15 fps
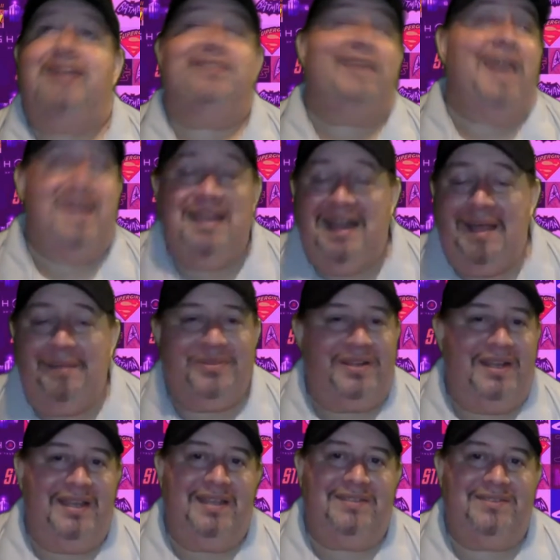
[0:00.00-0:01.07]
had an option,
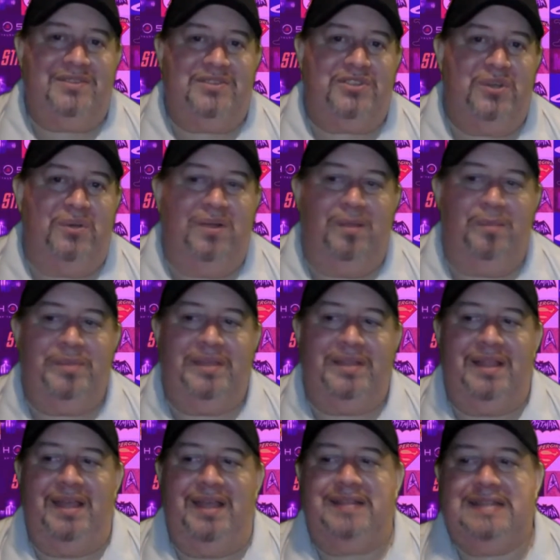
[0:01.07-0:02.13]
I guess, to show her be
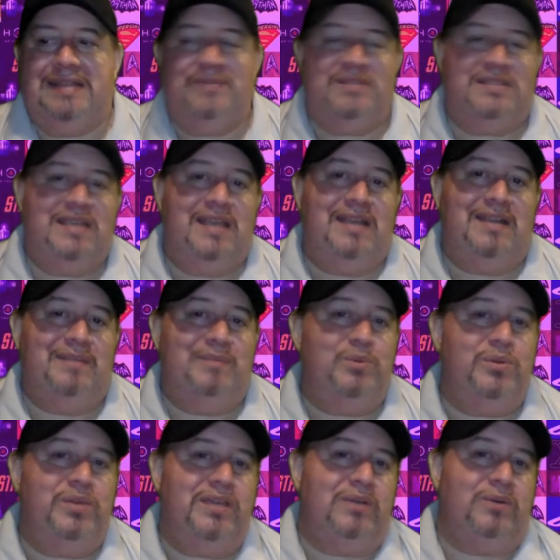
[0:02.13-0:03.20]
like devastated and
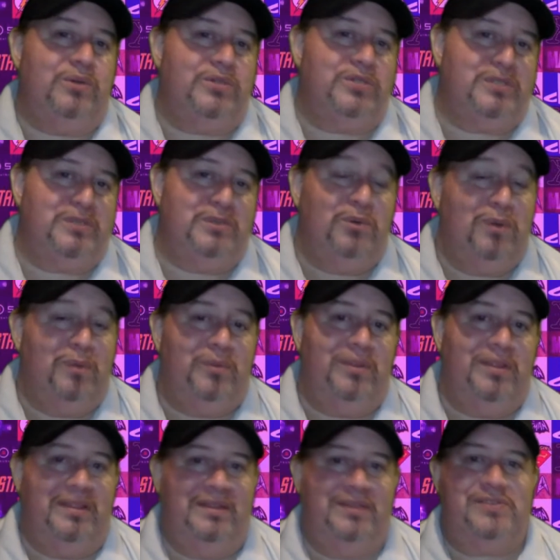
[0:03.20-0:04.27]
moody or just normal.
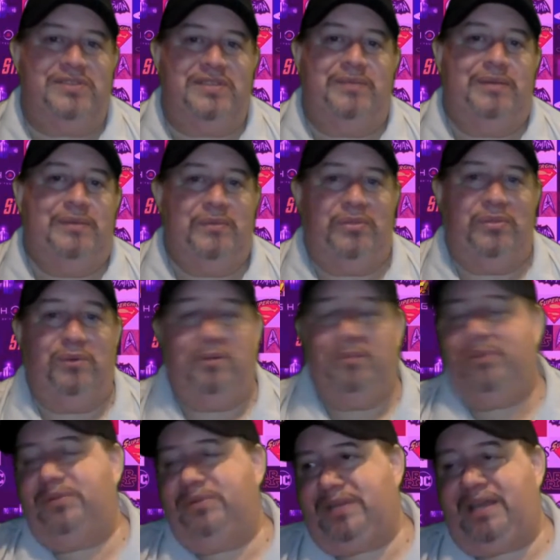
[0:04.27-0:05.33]
And they went with
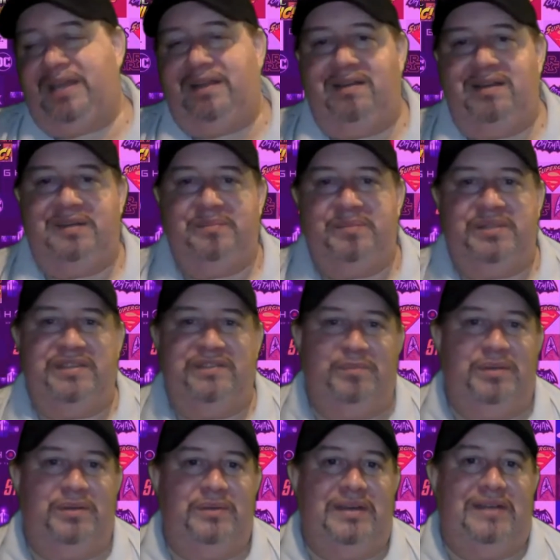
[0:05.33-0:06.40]
normal. It's kind of hard to believe,
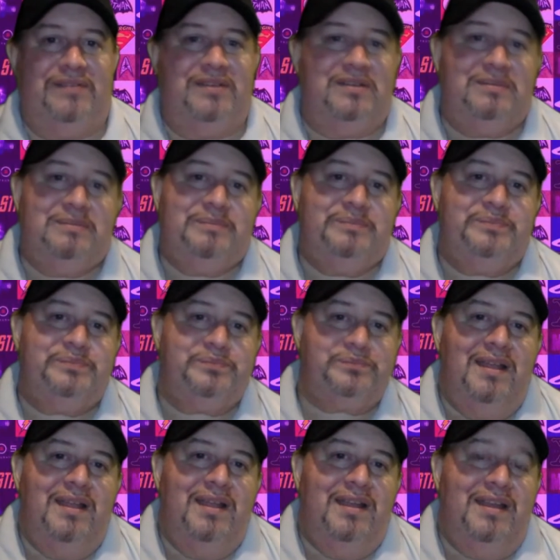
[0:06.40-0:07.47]
but whatever.
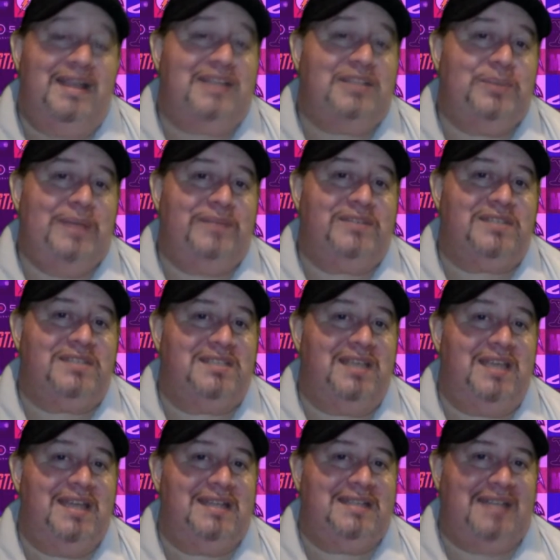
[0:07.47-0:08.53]
Next, we have a
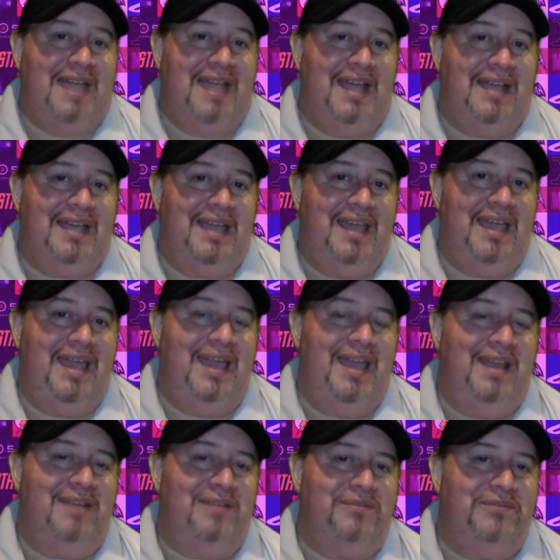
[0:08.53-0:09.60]
psych attack
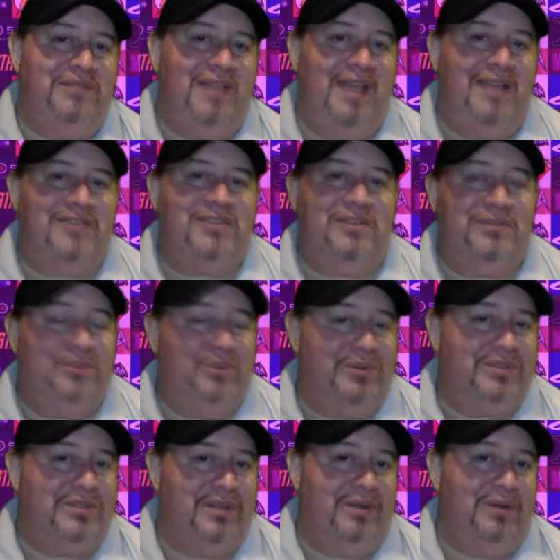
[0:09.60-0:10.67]
and Flash, of
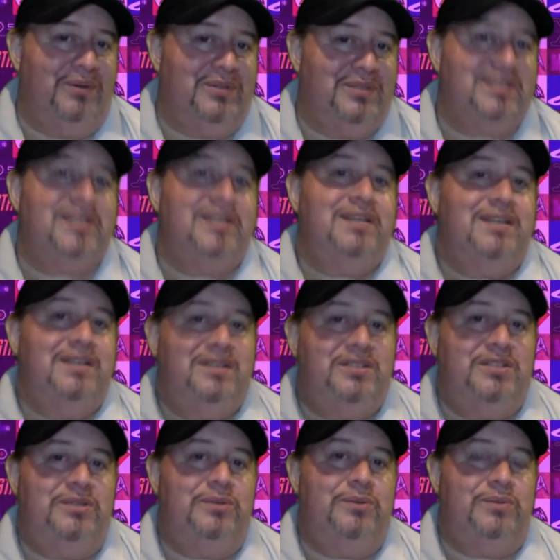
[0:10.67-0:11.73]
course, goes
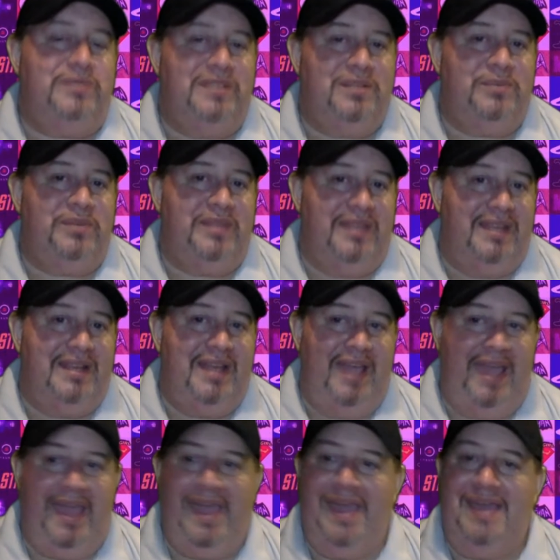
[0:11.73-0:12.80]
to deal with it.
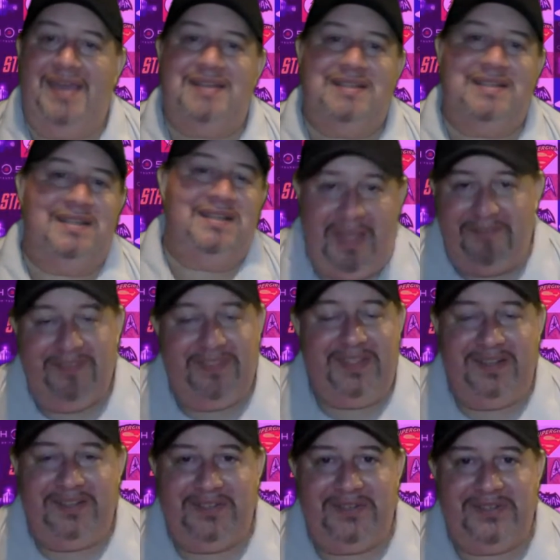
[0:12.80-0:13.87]
And
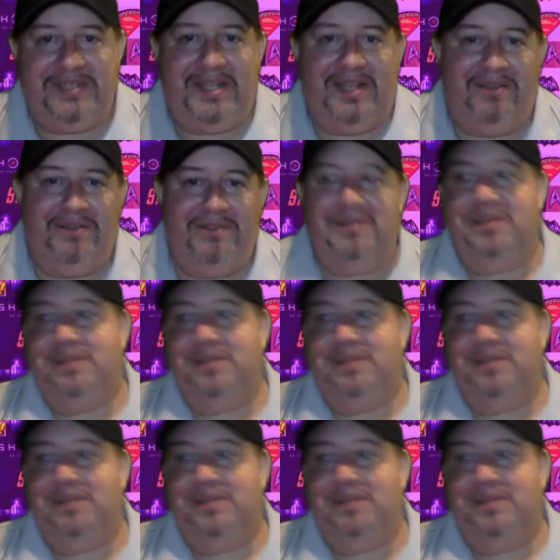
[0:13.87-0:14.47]
everything turns out